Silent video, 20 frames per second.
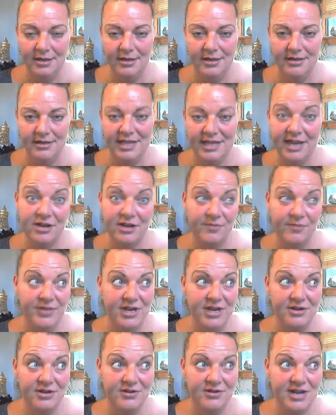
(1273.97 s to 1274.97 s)
They could
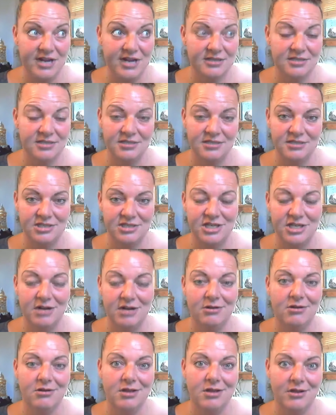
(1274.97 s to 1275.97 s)
be your next
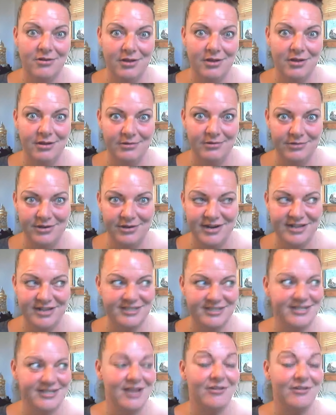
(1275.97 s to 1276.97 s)
Cheryl Coco, your
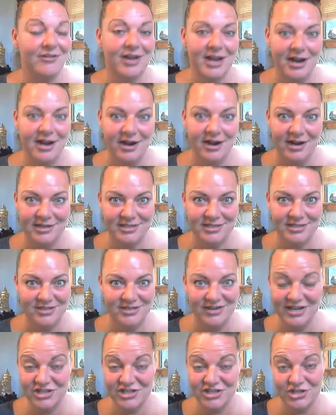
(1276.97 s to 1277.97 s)
next Cedric Harris,
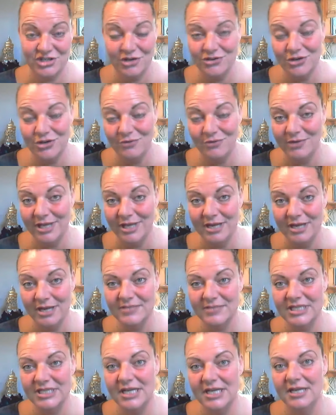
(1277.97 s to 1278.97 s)
your next JoJo
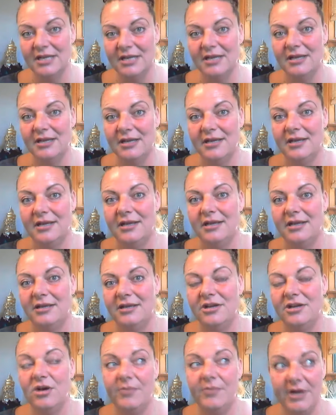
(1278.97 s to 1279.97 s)
Williams.
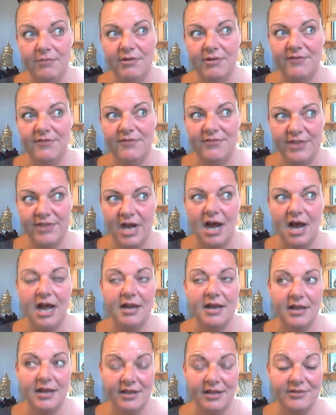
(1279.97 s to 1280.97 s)
Nobody would have
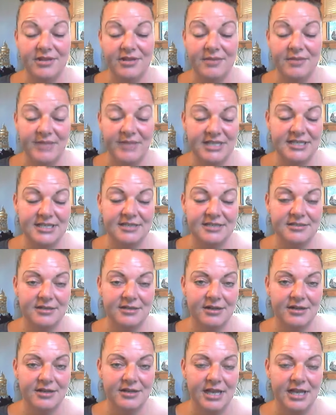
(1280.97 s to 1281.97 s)
thought, other than my
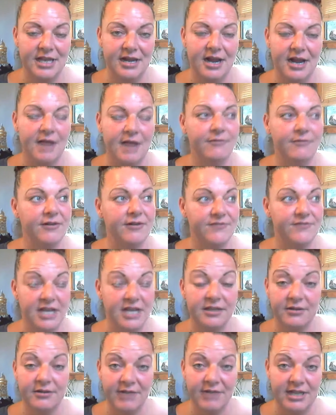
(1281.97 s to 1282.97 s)
sister, that I would have
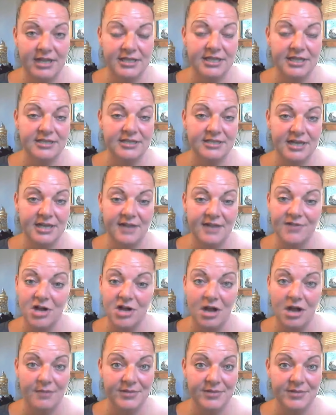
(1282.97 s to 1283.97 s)
done the great things that I've
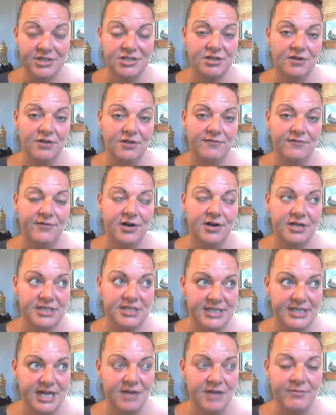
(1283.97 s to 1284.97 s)
accomplished so far
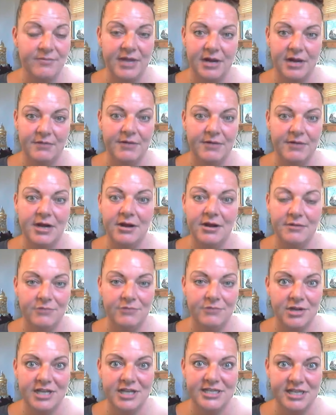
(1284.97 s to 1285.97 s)
to date in my career and
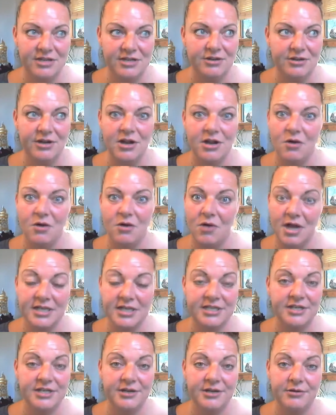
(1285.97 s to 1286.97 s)
will continue to go
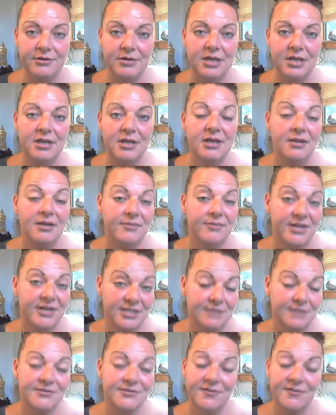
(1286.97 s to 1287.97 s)
on to do,
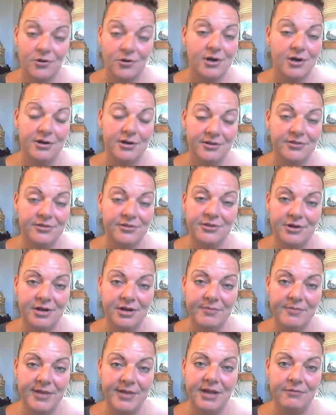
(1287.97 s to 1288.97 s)
because I was a
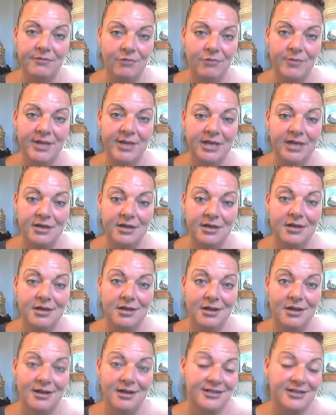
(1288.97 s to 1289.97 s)
430-pound woman
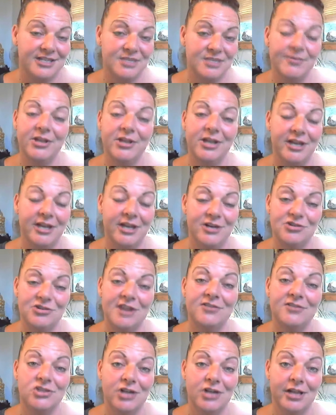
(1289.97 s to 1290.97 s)
on disability in a
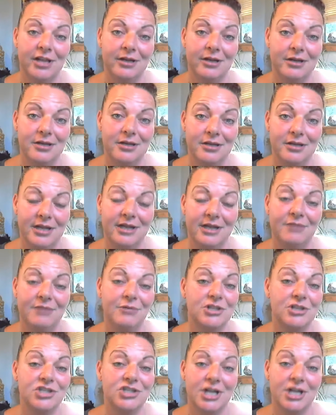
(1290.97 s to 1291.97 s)
travel trailer, in a
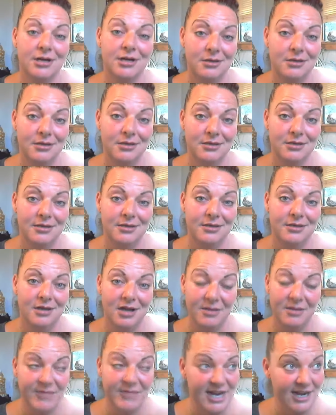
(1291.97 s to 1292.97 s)
wheelchair,
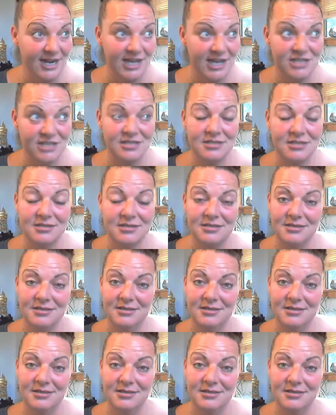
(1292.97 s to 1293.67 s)
on medications.